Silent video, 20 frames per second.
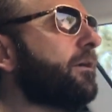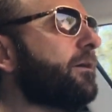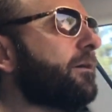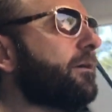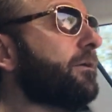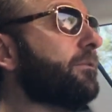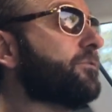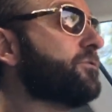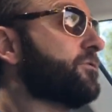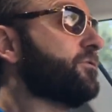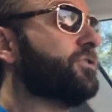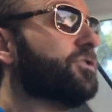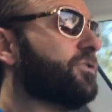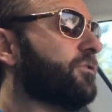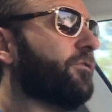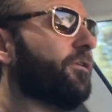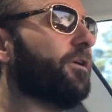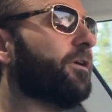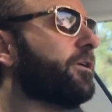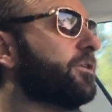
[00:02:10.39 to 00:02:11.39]
uh, there's
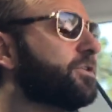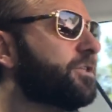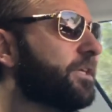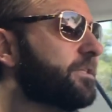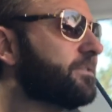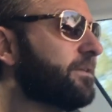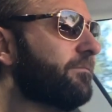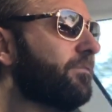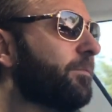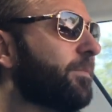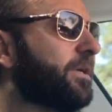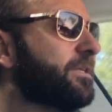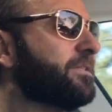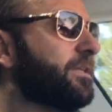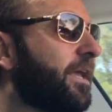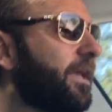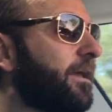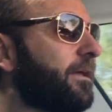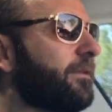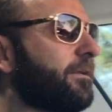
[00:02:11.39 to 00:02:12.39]
just a very good chance I have the
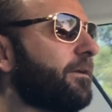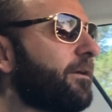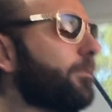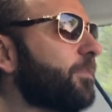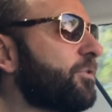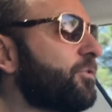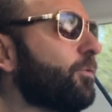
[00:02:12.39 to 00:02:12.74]
best hand here.